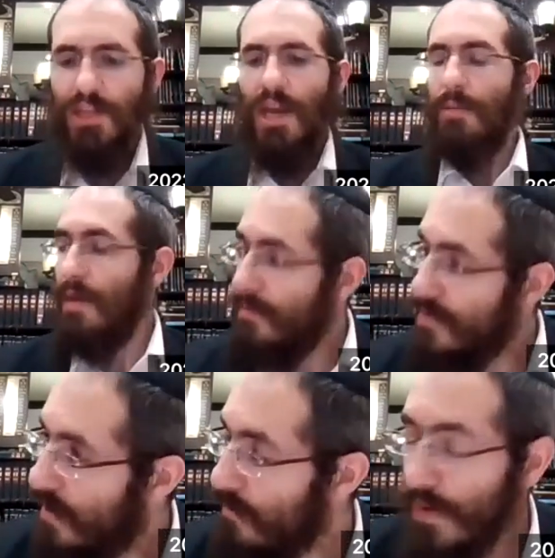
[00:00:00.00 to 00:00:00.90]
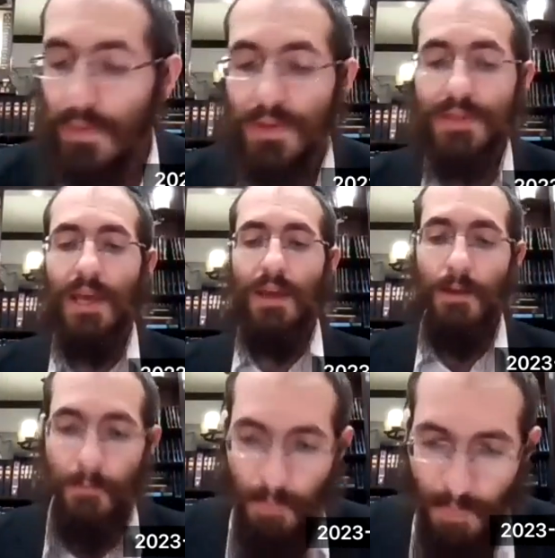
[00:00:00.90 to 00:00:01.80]
Hish Emrim, some people
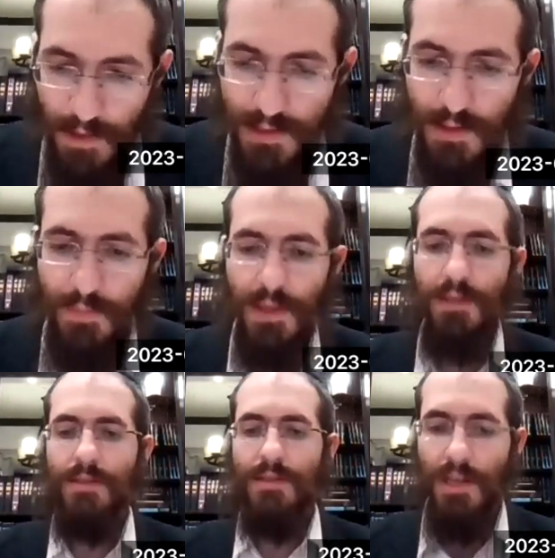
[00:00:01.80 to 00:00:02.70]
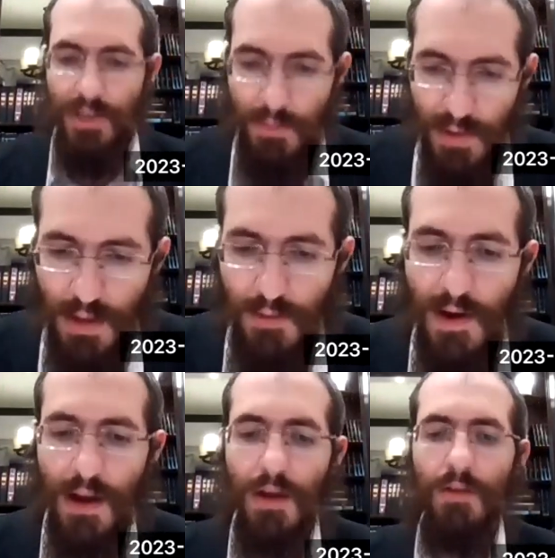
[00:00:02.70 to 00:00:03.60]
say, has an opinion that says,
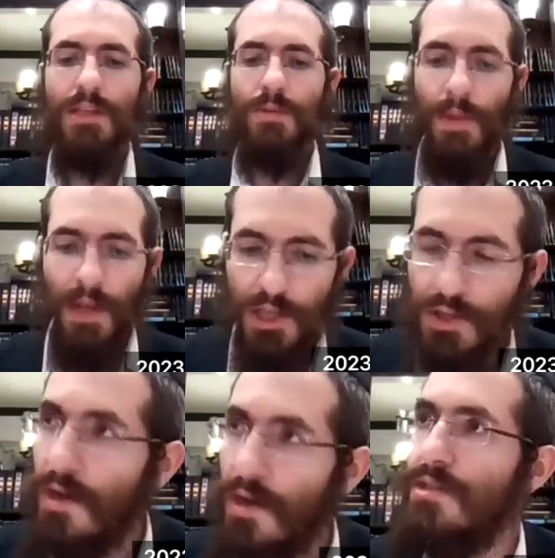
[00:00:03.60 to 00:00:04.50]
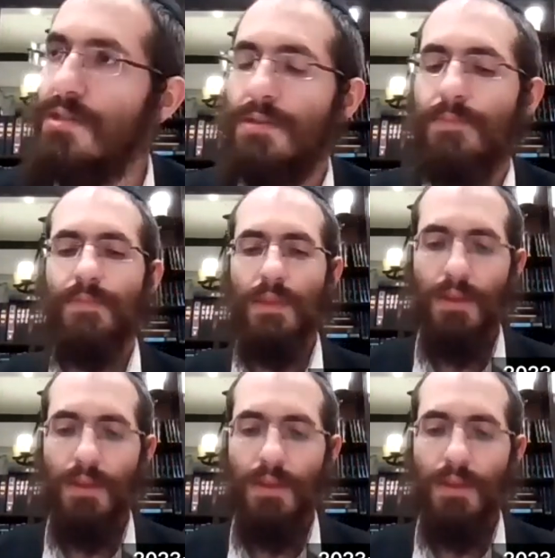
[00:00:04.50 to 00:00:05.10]
that